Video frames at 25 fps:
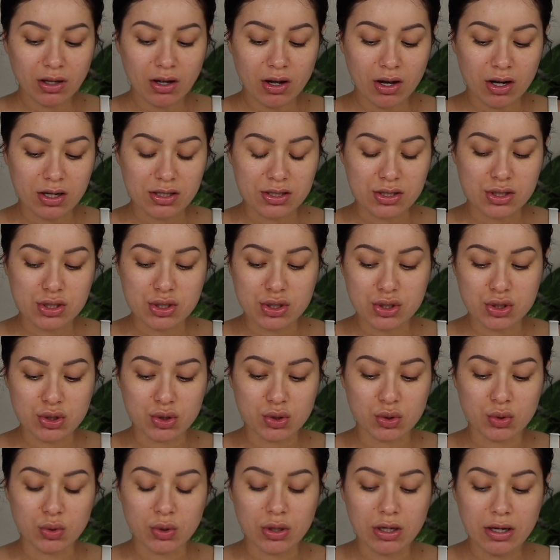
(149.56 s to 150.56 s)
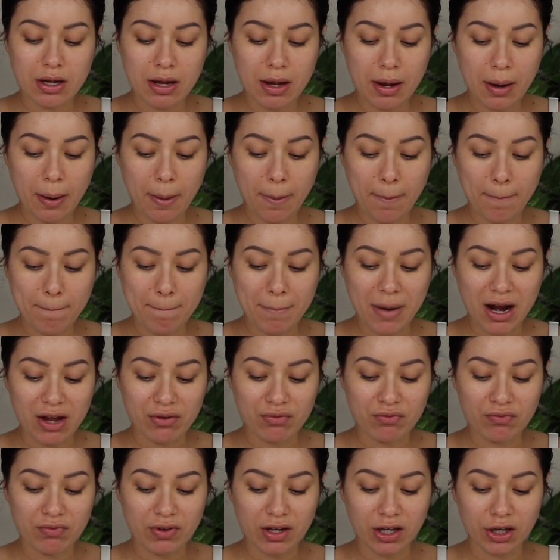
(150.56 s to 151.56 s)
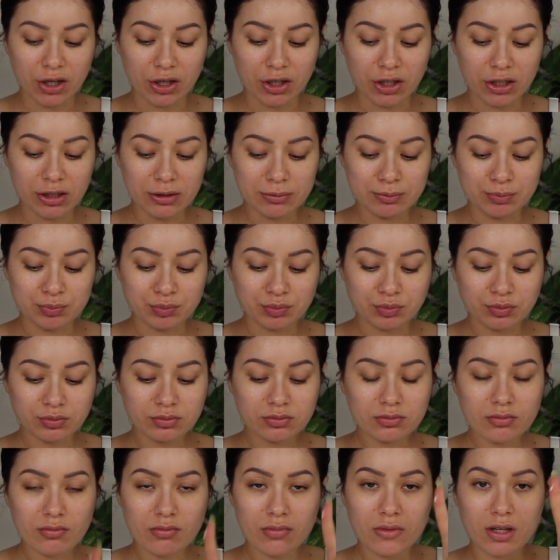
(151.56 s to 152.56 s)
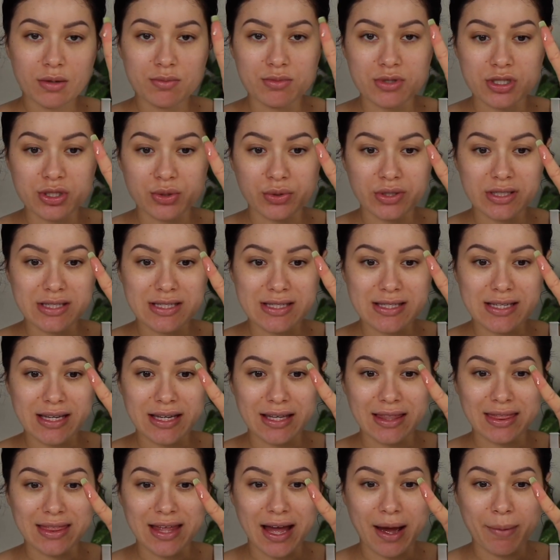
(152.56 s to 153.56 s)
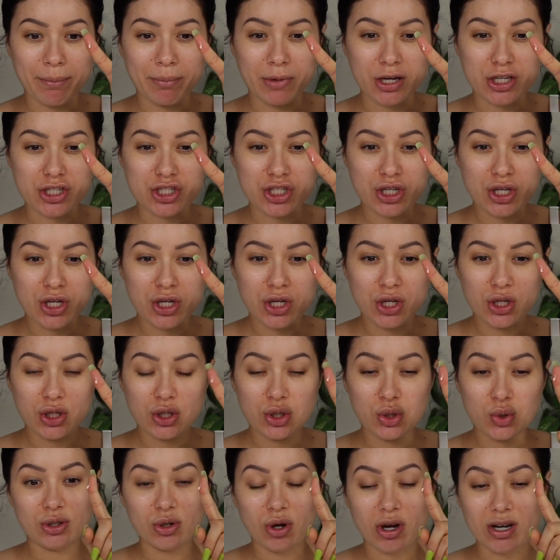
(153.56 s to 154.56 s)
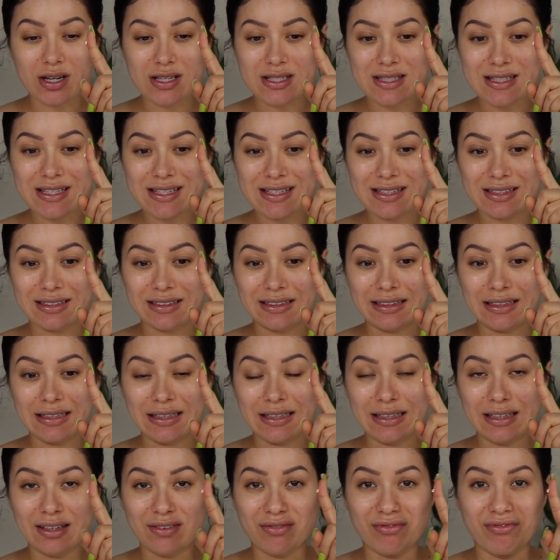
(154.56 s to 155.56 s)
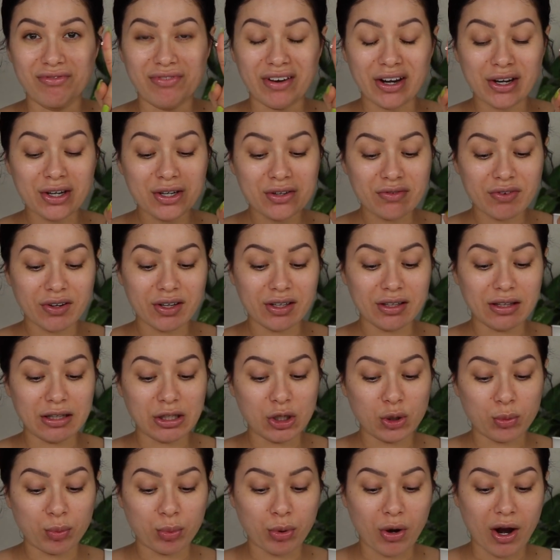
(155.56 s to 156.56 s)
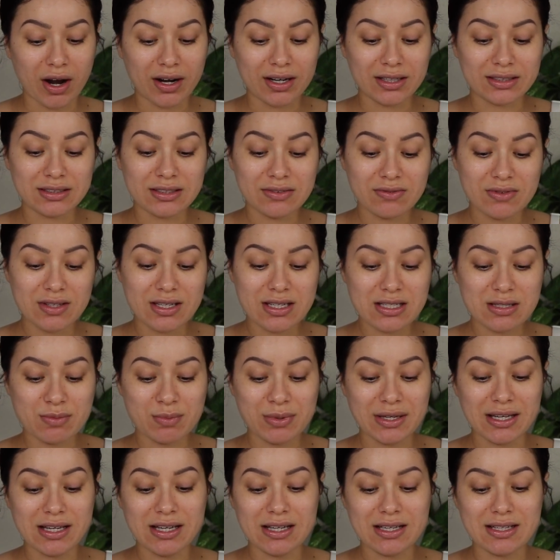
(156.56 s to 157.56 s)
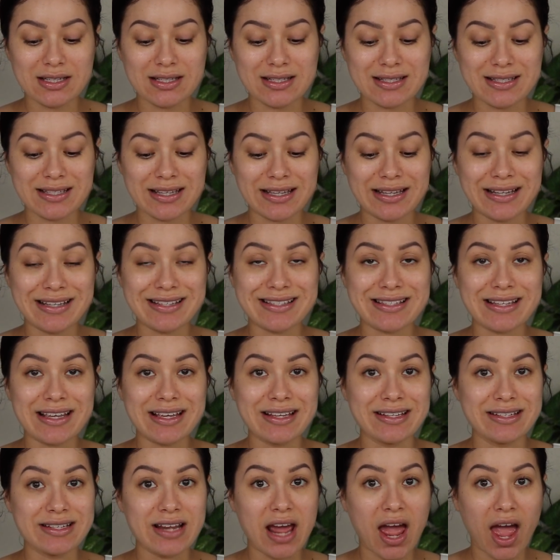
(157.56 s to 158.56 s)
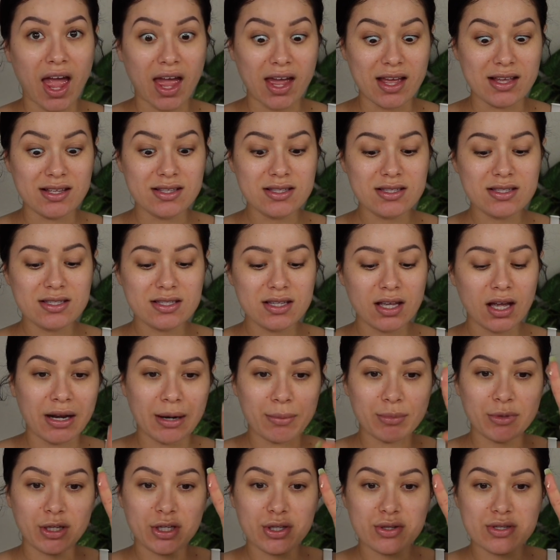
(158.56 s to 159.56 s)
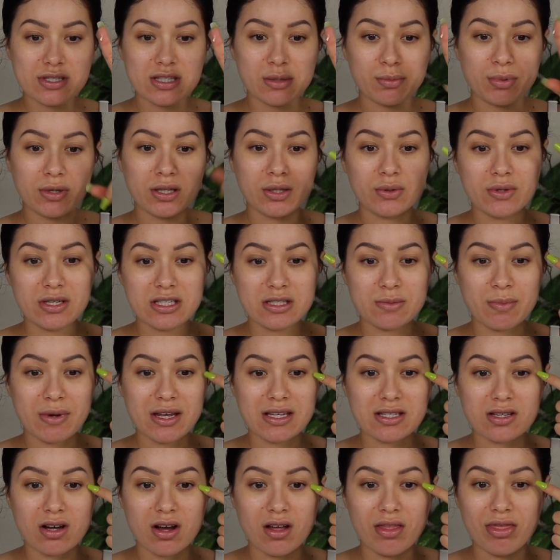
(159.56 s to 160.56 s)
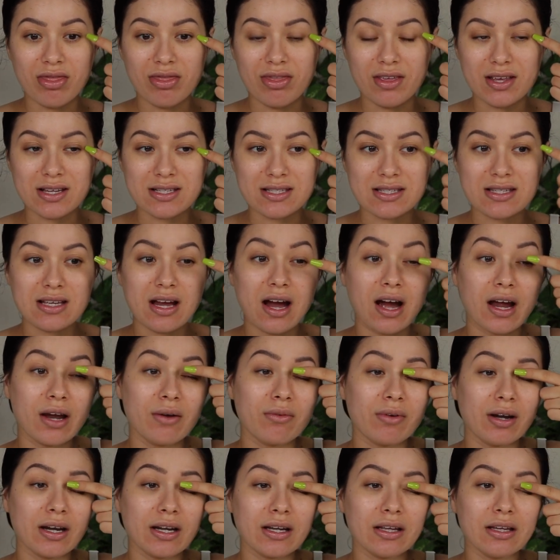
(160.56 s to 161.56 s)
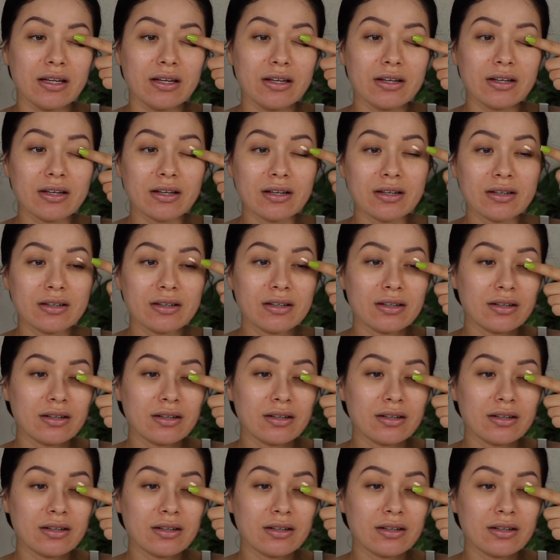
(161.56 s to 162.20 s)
onto my finger. I'm just going to take that much. You honestly need a very, very little product of this because it is intense. And I'm going to use the Plouis base on this eye right here.